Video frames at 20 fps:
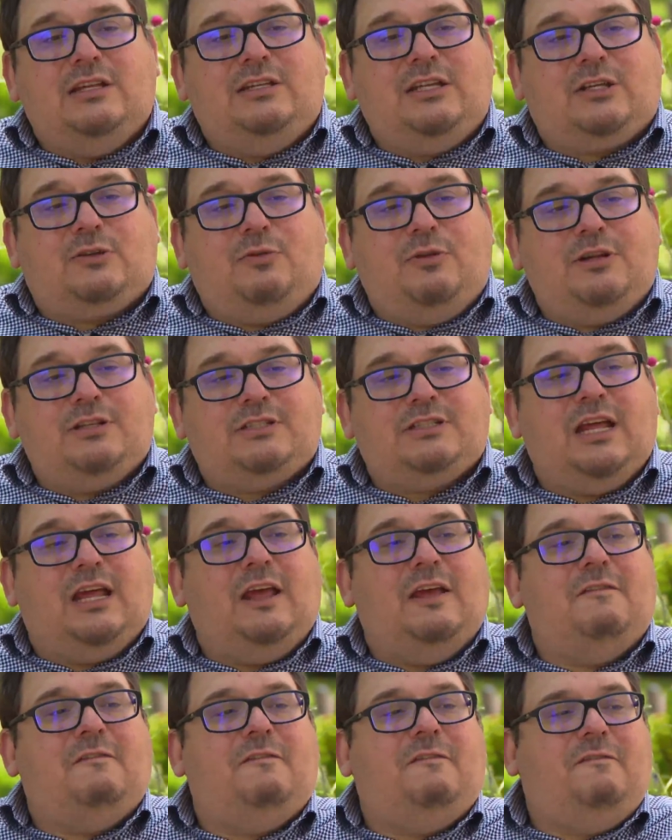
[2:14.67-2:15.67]
decrease
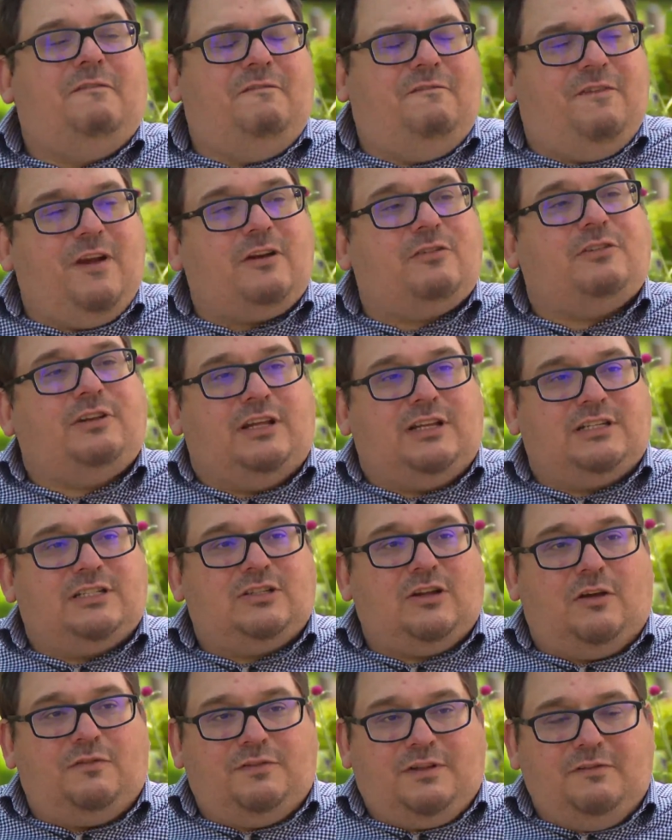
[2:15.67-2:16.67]
a
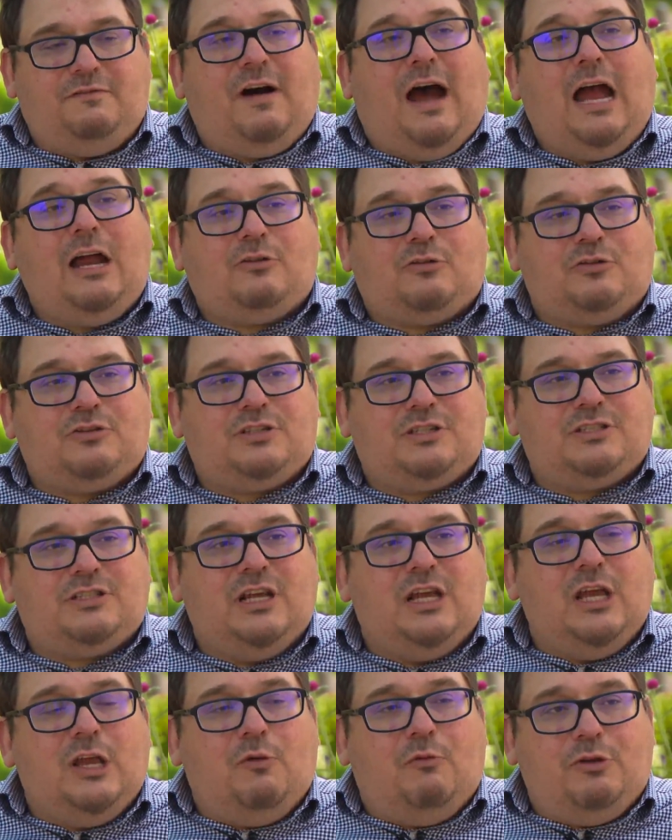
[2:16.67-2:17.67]
virulence of the virus
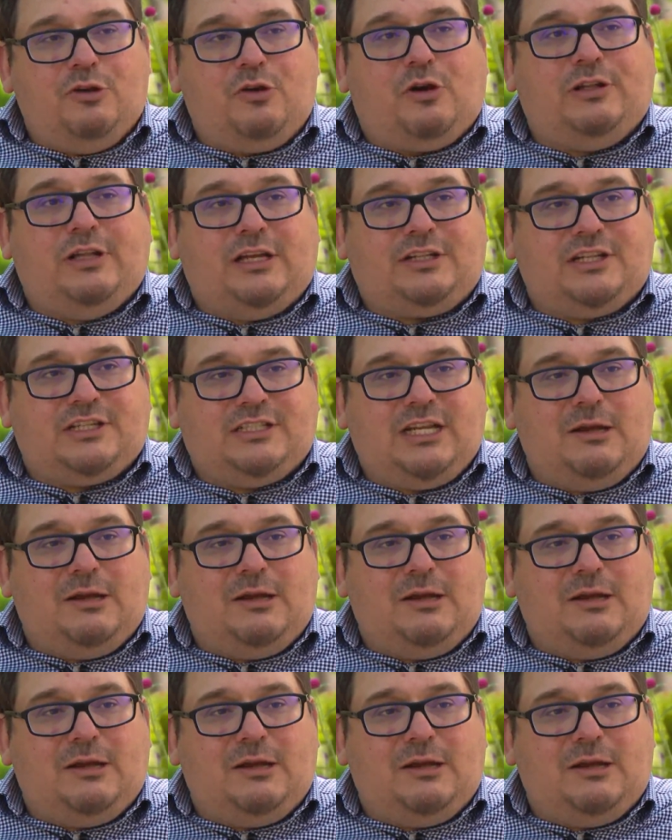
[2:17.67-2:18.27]
when you collect the